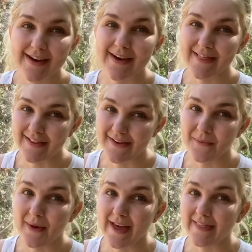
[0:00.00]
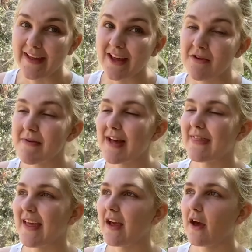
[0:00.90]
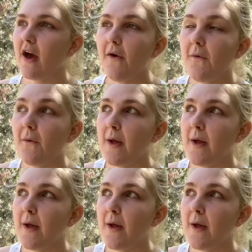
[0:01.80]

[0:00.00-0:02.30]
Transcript: a long way. Like you might think, oh,